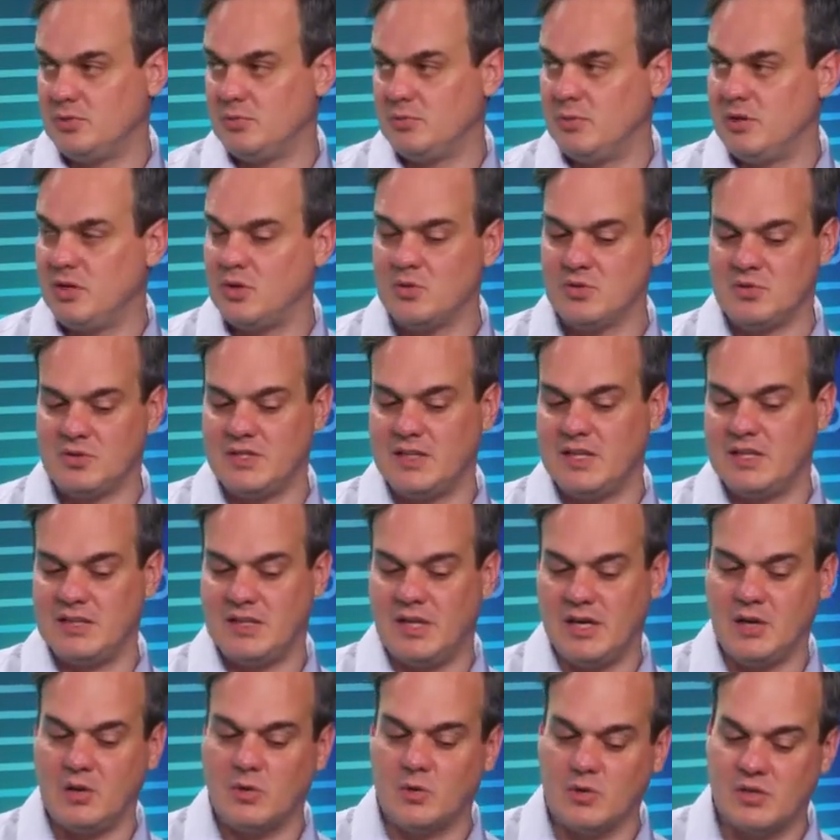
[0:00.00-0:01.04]
because that
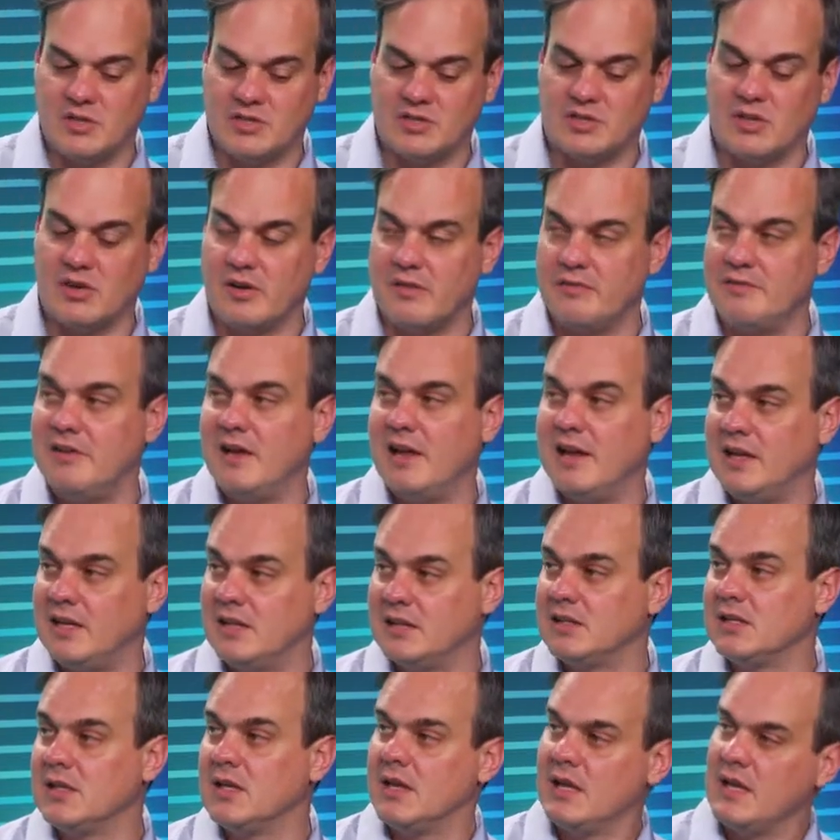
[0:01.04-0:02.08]
record is not a
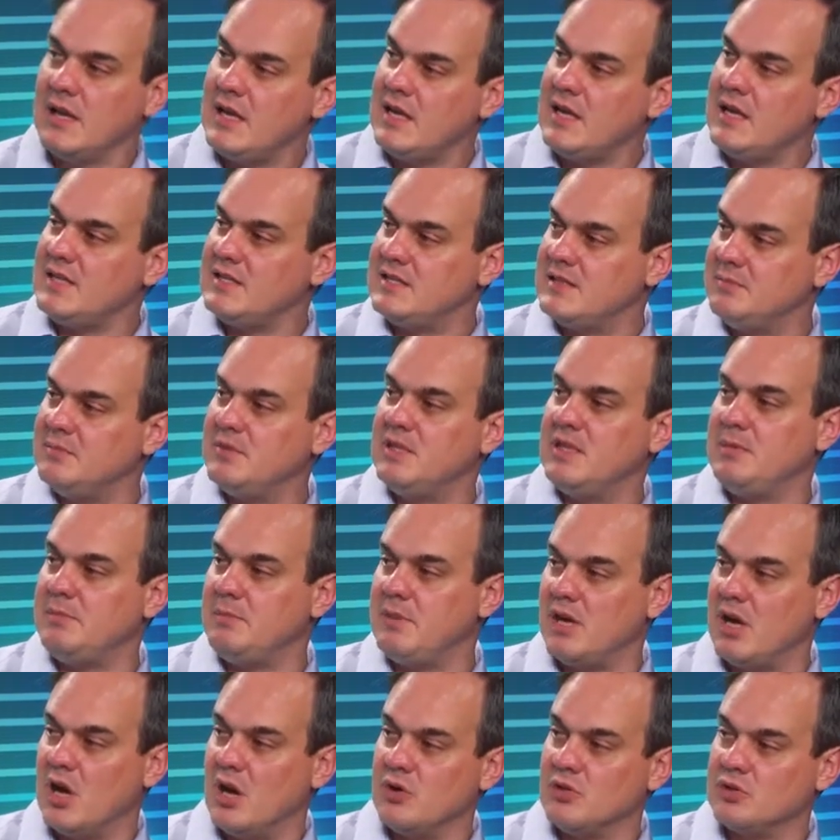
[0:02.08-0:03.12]
valid
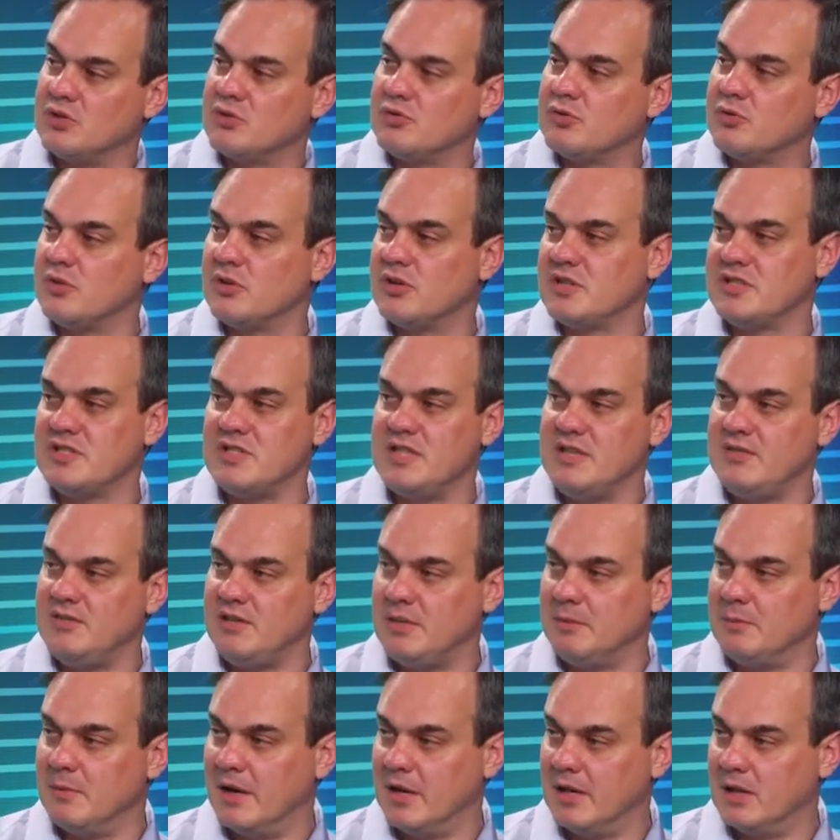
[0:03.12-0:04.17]
SMTP host for
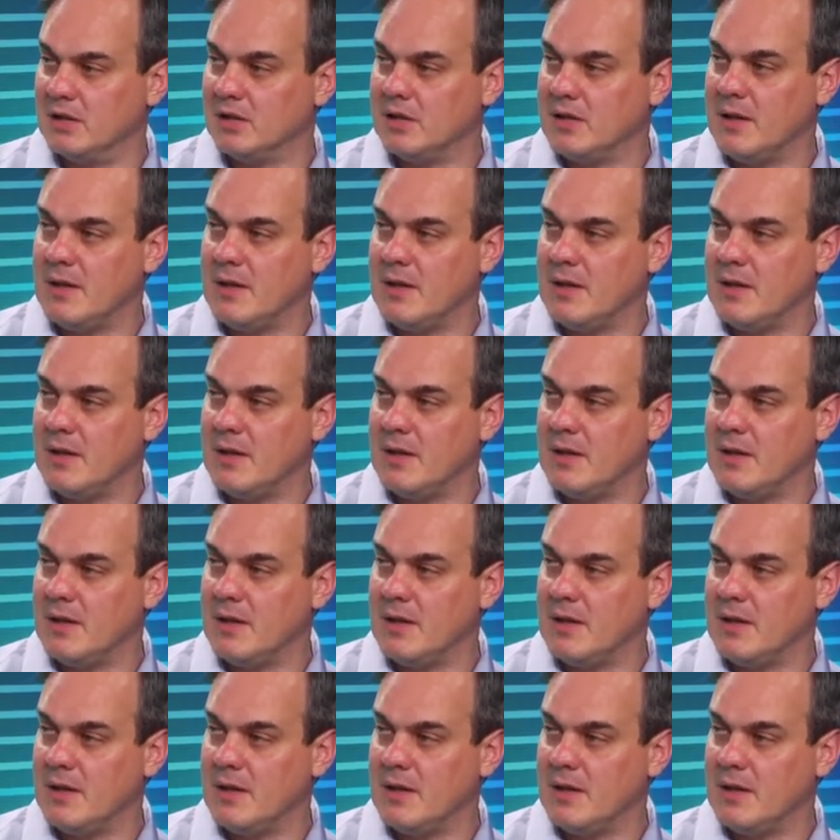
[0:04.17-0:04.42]
receiving mail.